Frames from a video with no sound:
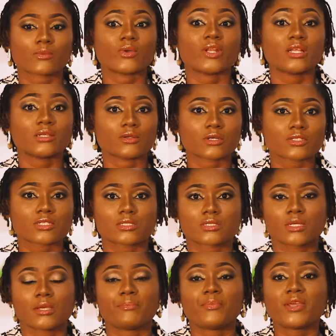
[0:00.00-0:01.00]
really not
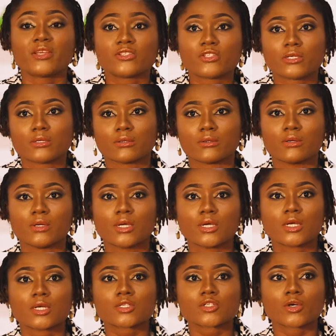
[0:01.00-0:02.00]
a big deal.
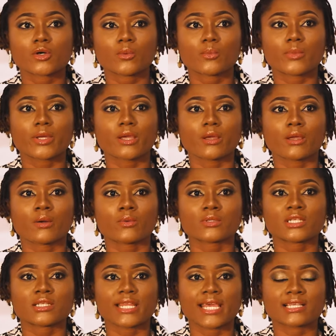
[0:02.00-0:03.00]
So
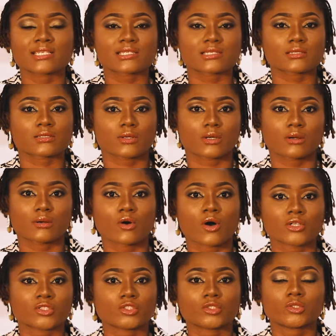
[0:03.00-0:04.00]
the next
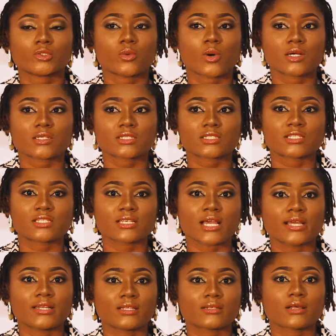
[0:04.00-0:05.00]
hurdle was
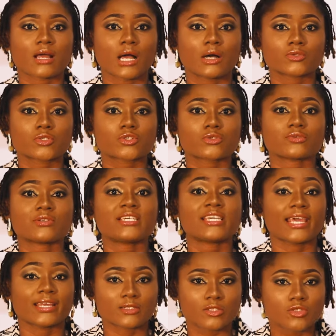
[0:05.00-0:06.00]
deciding how to
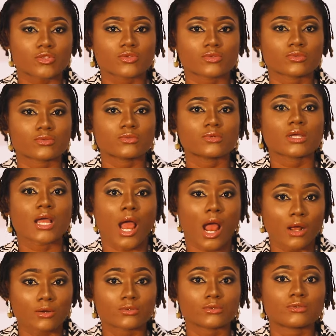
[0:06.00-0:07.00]
get to
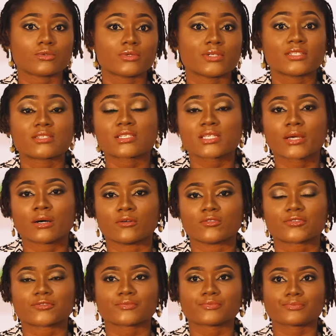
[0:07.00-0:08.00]
Argungu itself.
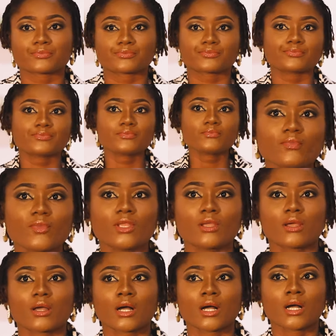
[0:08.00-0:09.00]

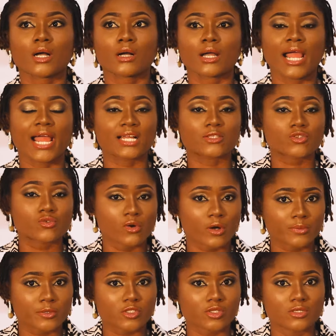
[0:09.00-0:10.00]
I had two
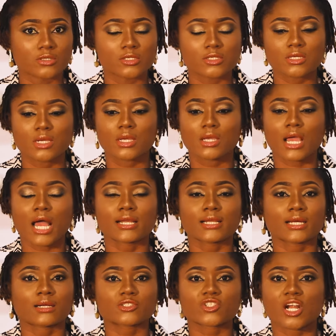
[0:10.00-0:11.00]
options:
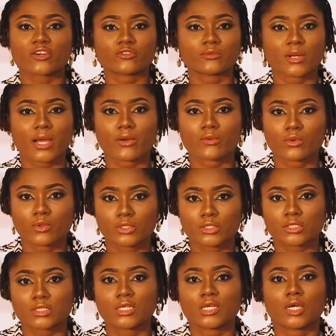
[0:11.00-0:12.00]
either travel by
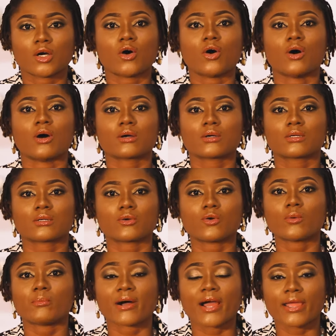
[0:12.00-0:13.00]
road or
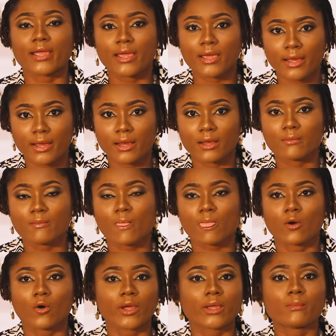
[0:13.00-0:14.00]
go by air,
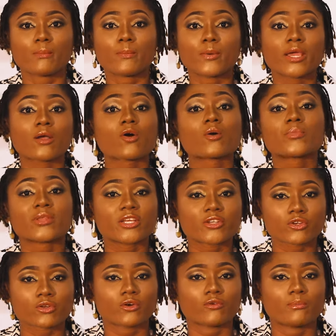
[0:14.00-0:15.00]
or a
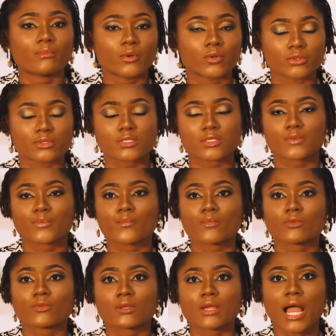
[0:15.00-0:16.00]
combination of both.
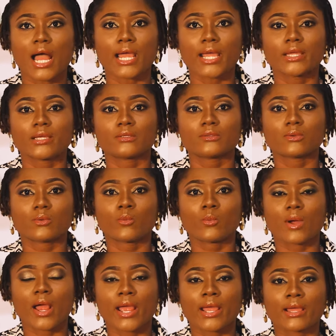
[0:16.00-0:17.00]

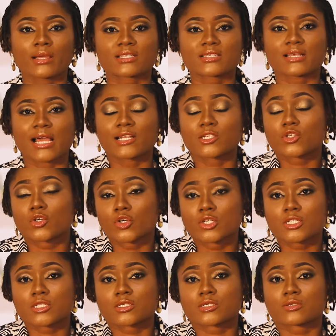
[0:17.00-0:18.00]
I
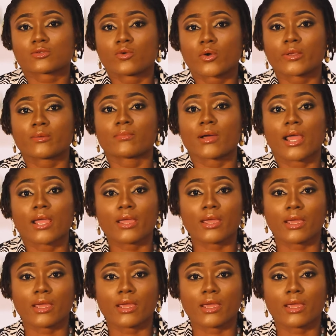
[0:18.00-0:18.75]
chose going by